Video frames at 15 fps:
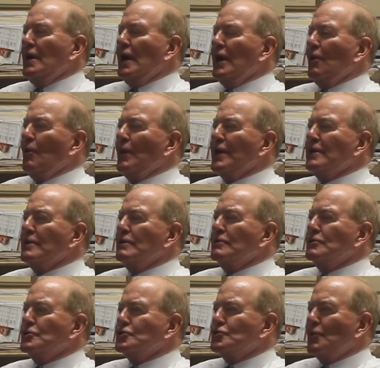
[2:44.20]
not only
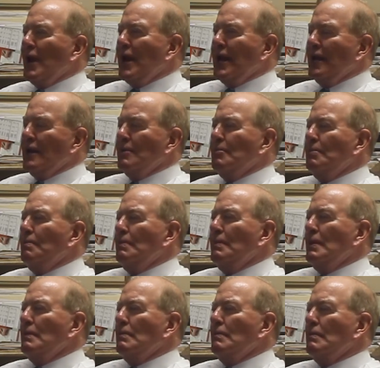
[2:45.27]
trained,
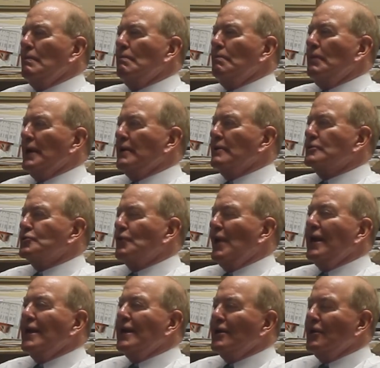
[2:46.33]
but
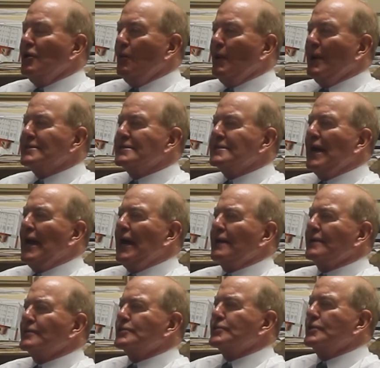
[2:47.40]
trained in U.S.
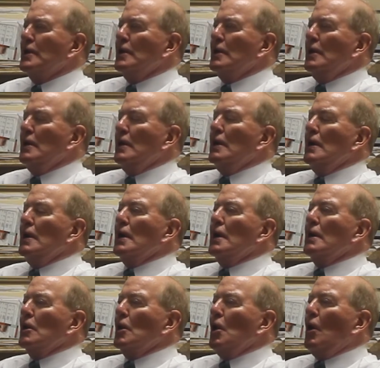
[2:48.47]
tax
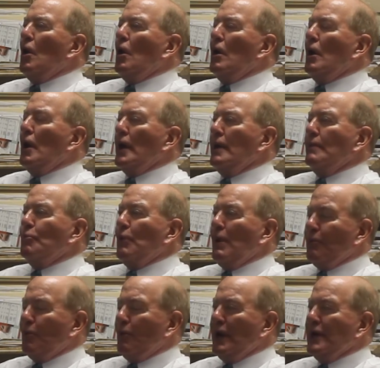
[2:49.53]
law and
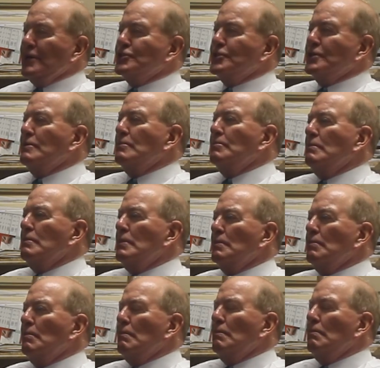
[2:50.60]
preparation.
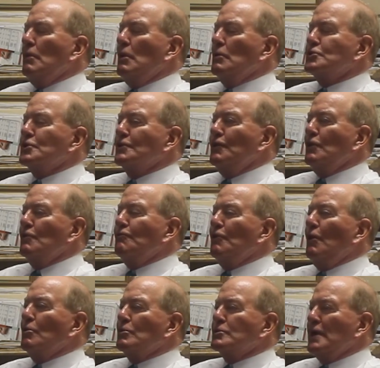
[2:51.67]
Most of your
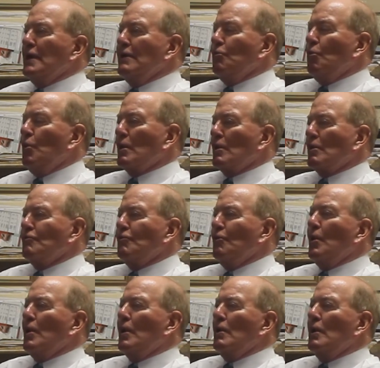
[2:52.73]
folks have worked
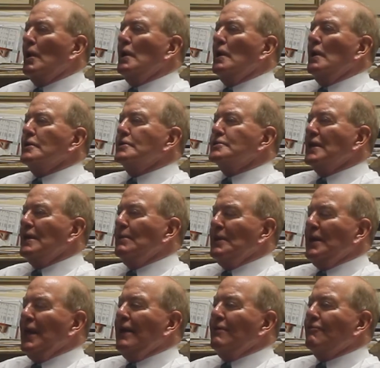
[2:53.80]
for
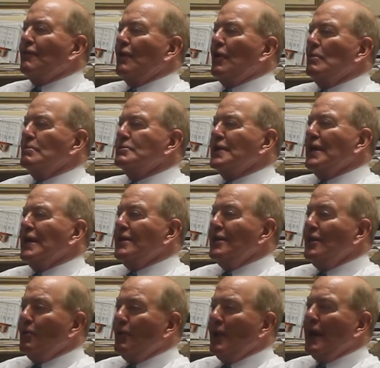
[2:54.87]
CPA firms in the
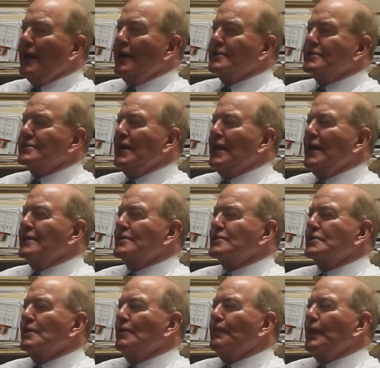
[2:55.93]
United
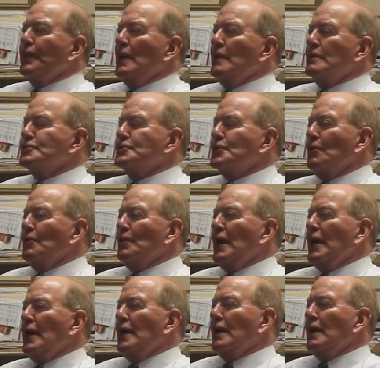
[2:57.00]
States, so
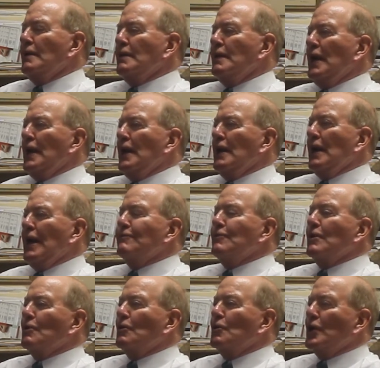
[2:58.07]
they have
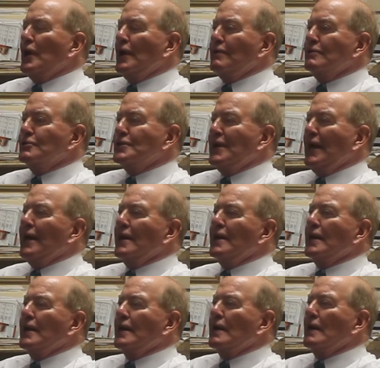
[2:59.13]
a good
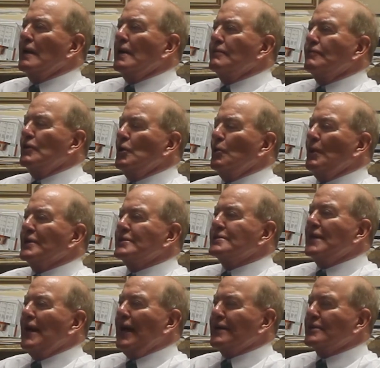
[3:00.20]
understanding of the U.S.
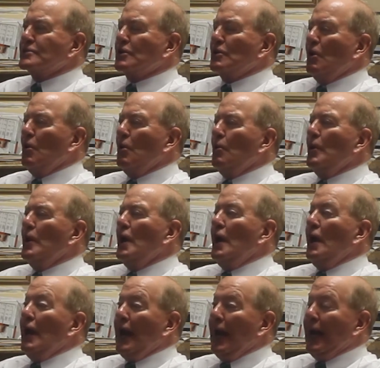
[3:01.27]
tax code
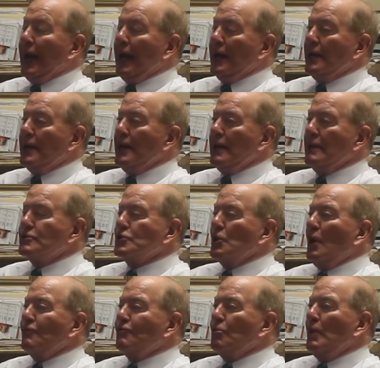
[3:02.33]
and the
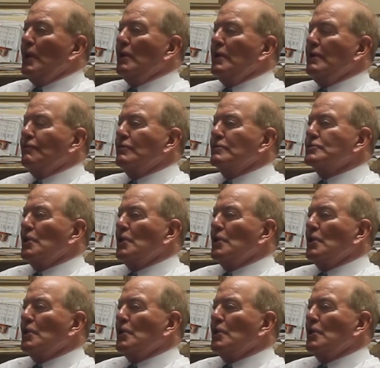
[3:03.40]
different